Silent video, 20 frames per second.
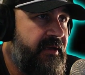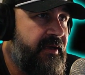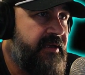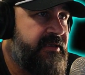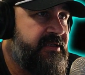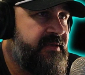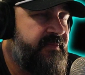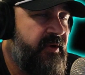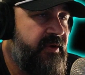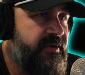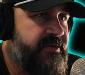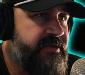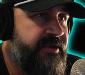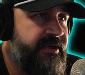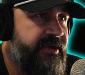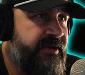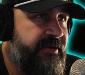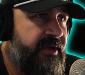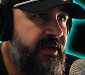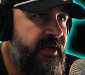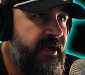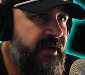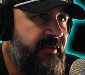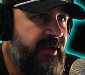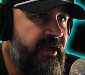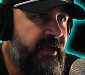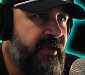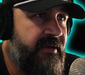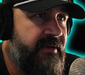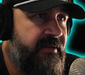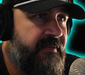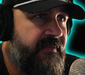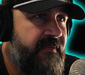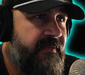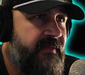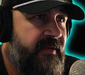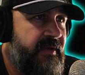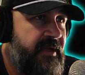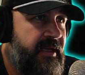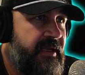exposure unit I made.
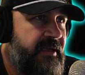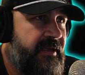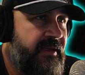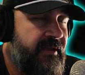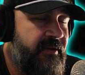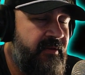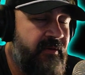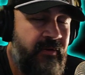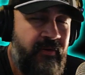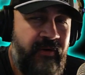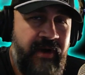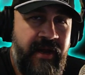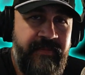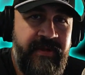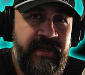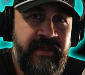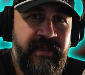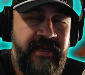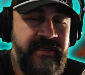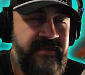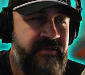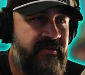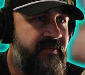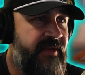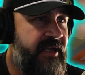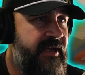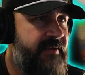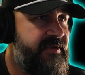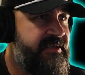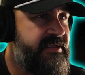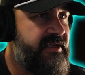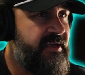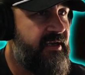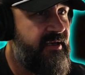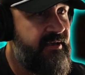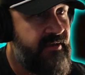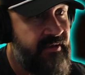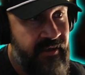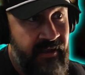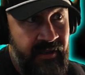The little crappy lights from
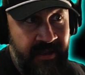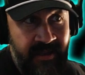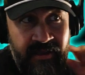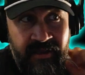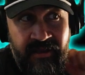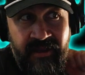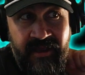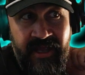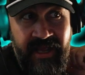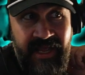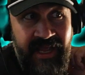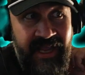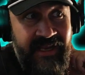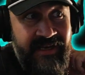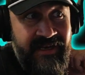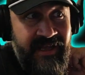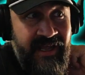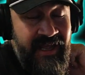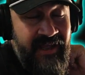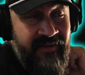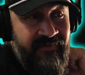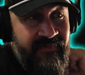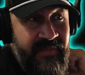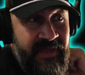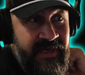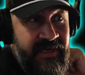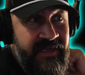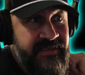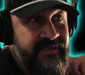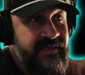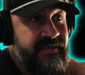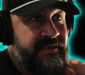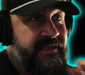Amazon. 8.5 minutes it